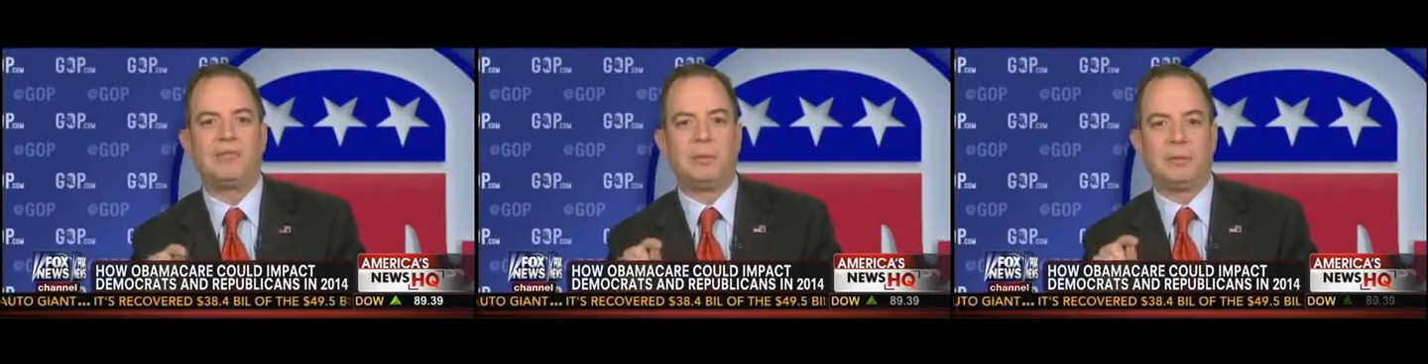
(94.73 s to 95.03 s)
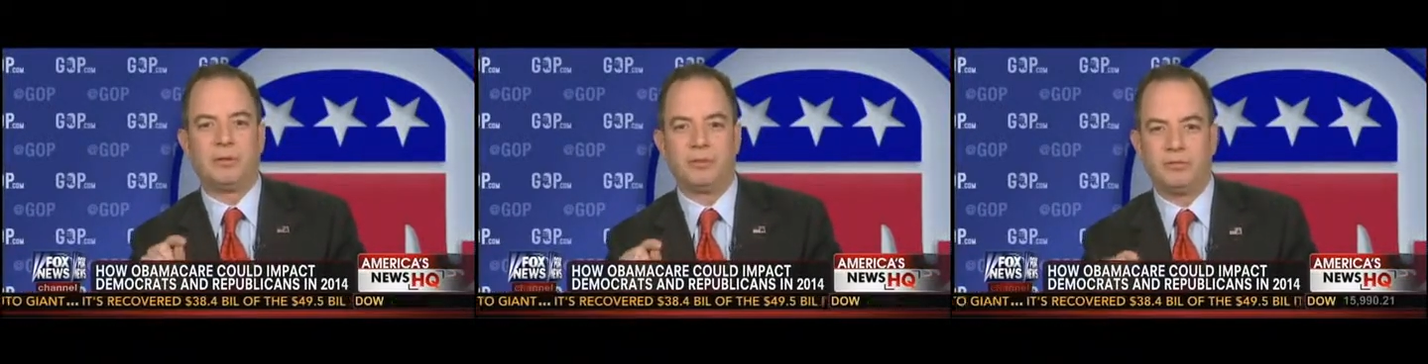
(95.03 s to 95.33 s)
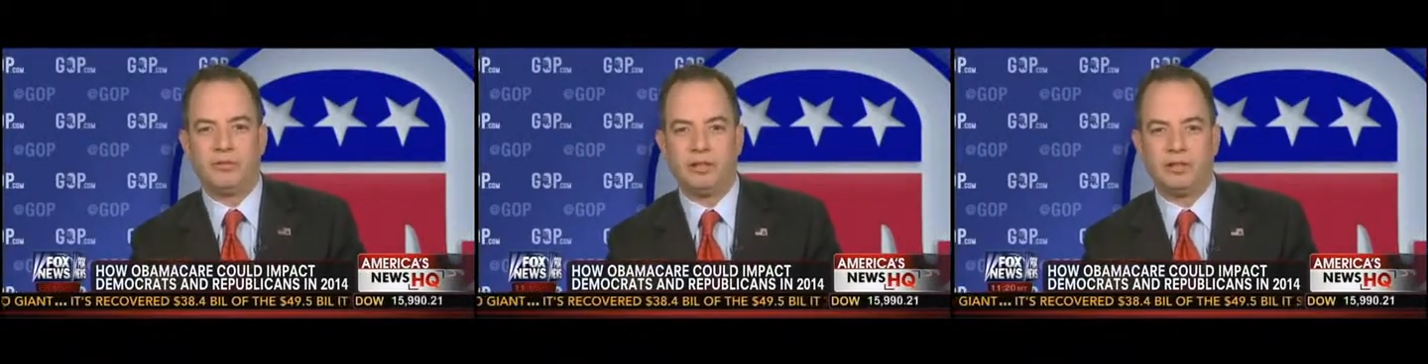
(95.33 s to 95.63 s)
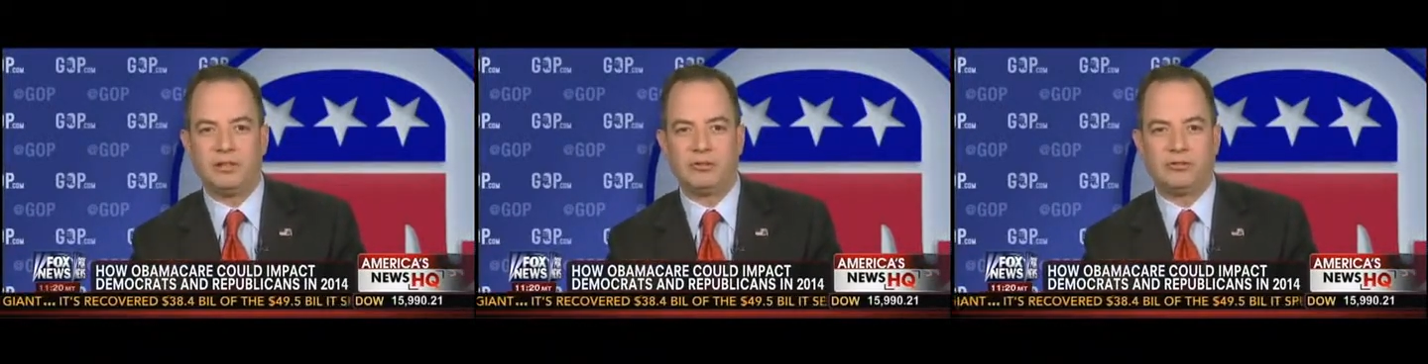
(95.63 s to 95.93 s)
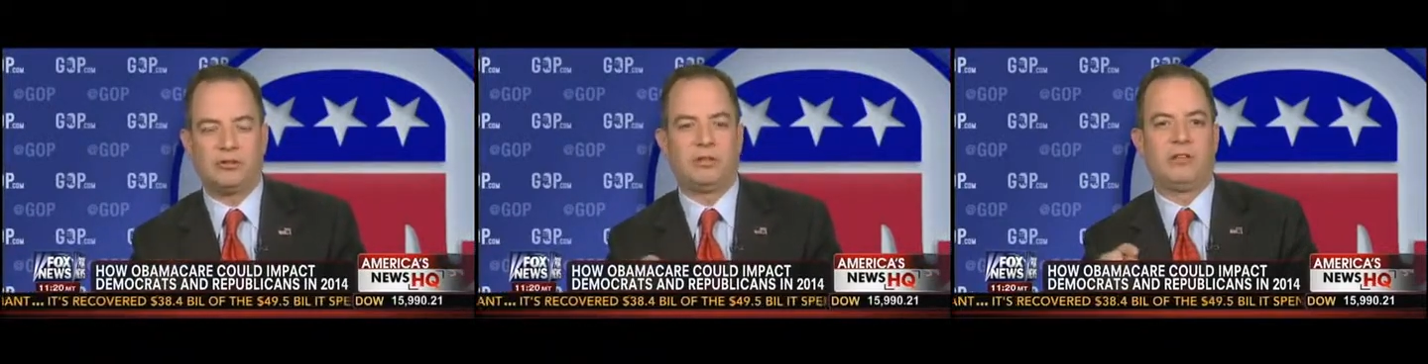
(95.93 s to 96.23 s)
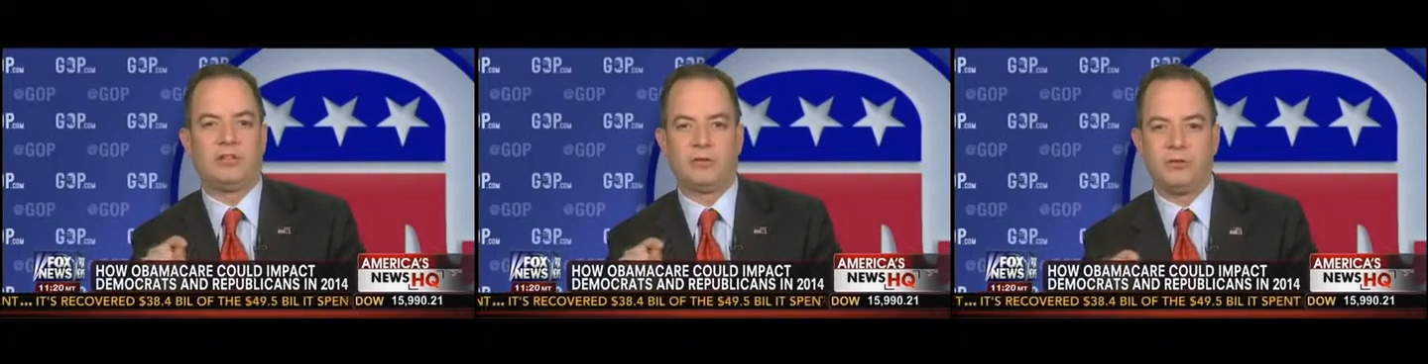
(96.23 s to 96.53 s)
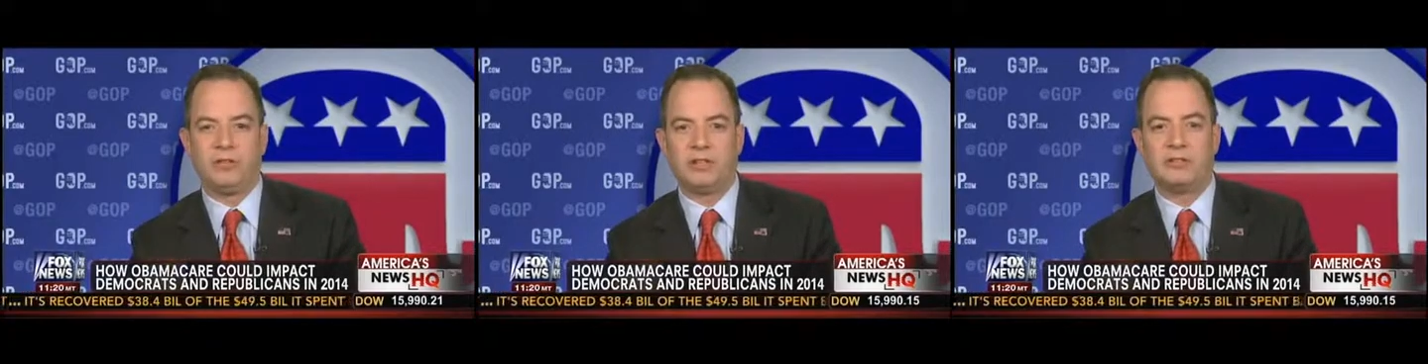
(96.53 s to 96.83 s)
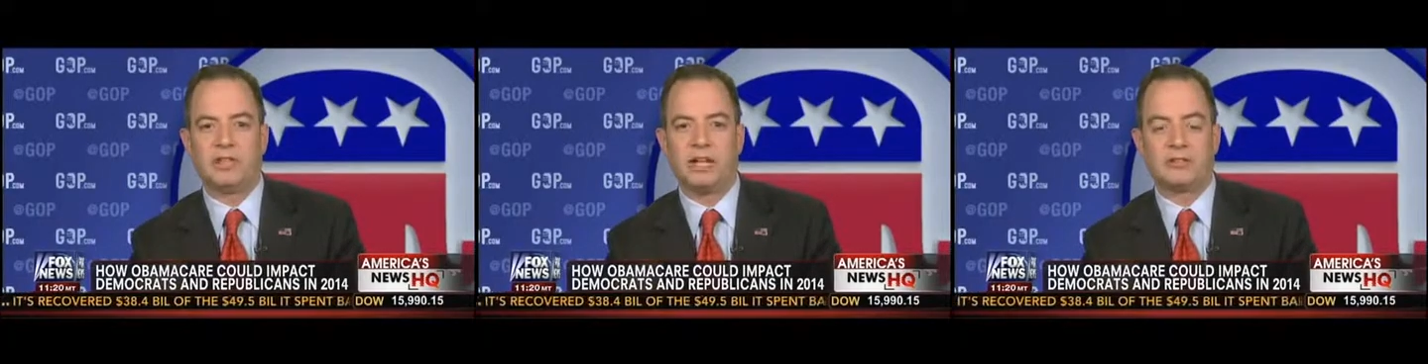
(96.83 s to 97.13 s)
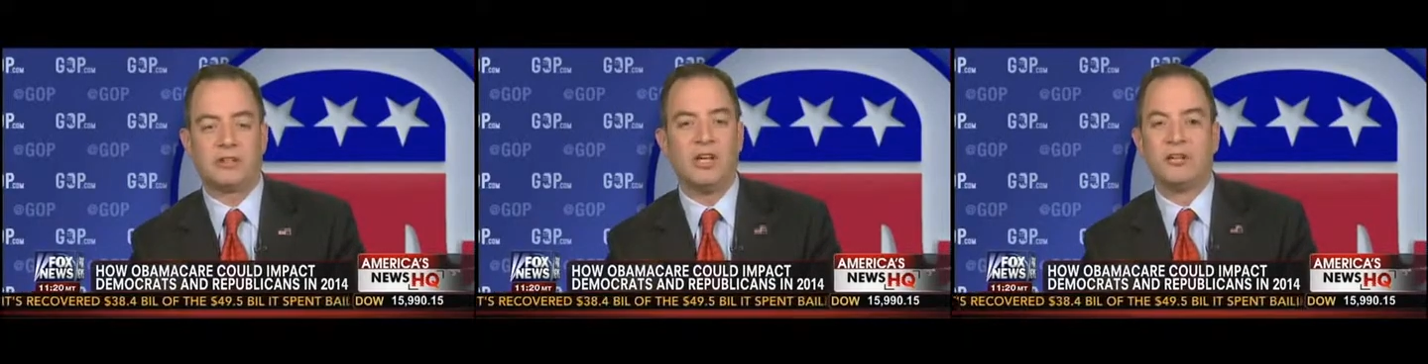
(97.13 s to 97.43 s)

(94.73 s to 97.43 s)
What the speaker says: People are losing their insurance, they're losing their doctors.